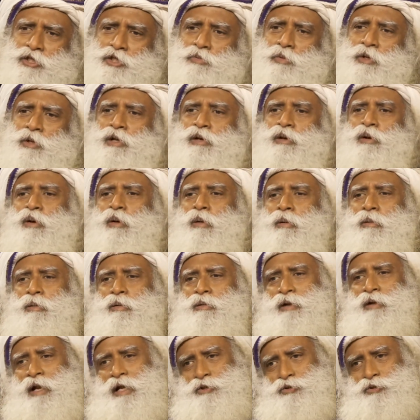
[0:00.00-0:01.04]
will grow
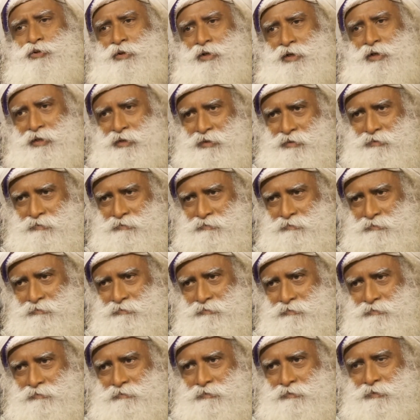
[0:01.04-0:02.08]
naturally.
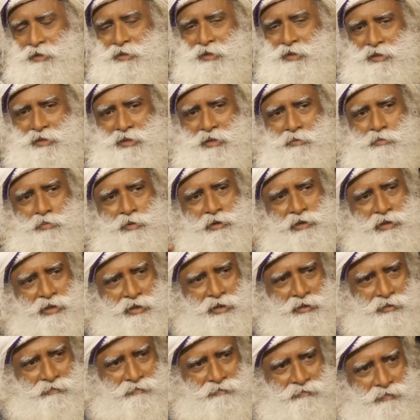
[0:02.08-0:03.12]
This is a simple
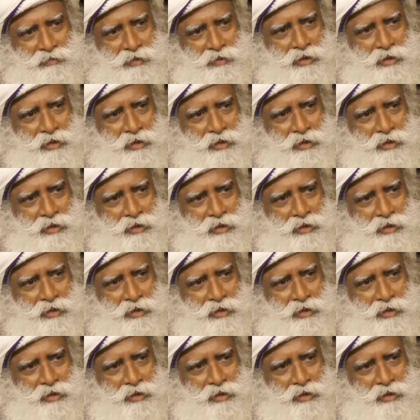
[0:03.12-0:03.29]
thing.